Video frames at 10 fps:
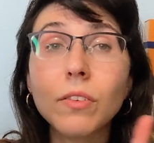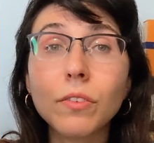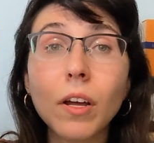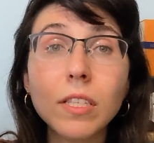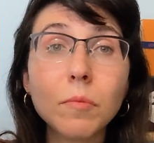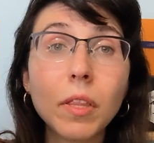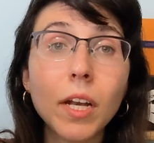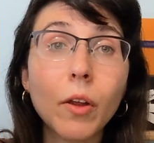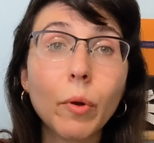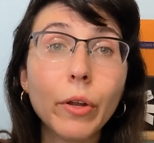is not something that
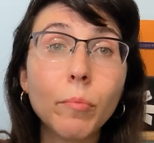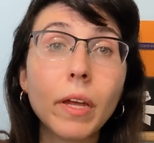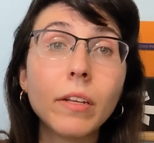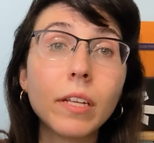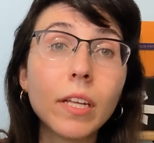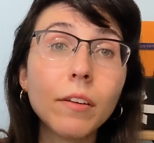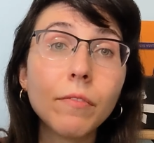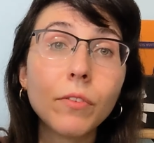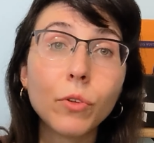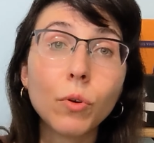I recommend
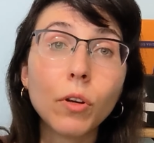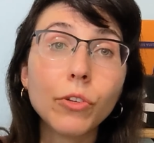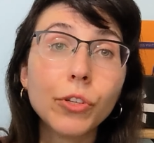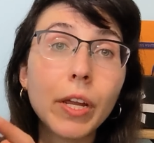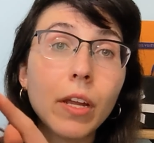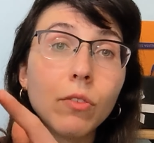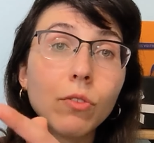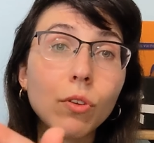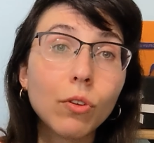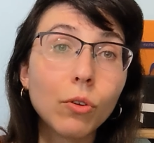if your
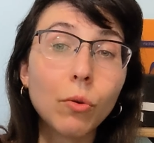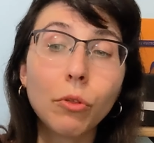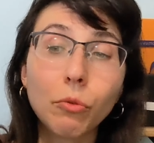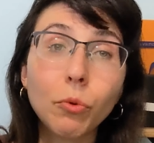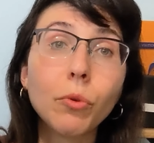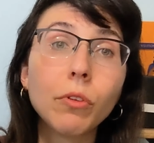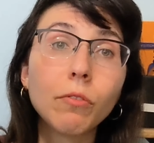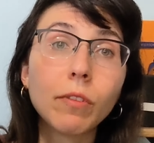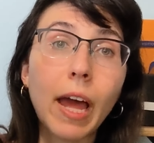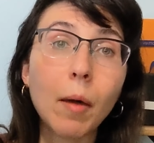chains go through the
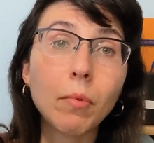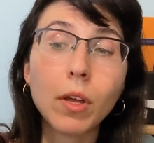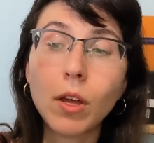flap.